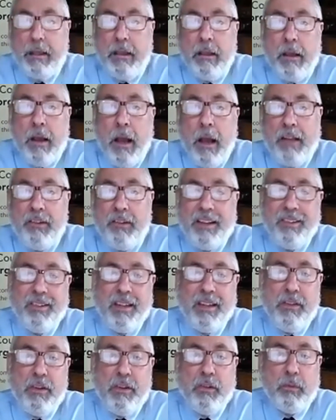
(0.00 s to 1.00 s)
As I
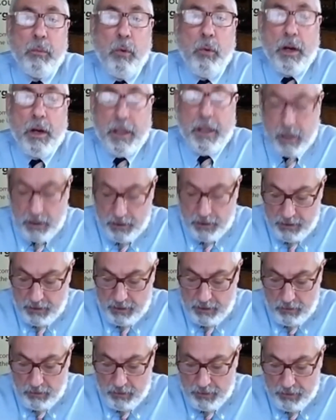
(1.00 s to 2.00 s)
said this morning on
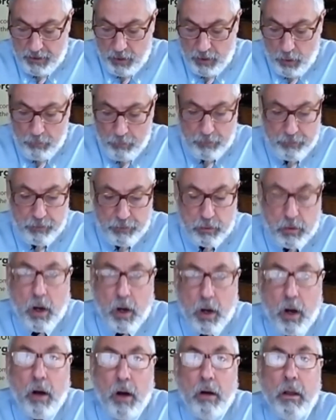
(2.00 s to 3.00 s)
the overview
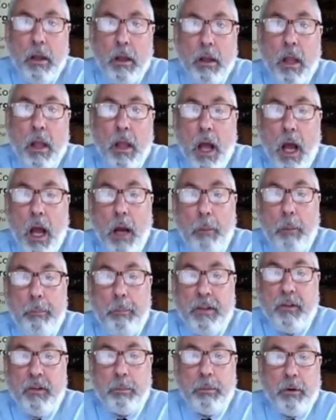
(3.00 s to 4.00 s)
call,
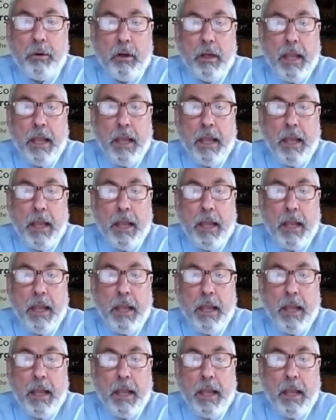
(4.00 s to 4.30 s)
Pittsburgh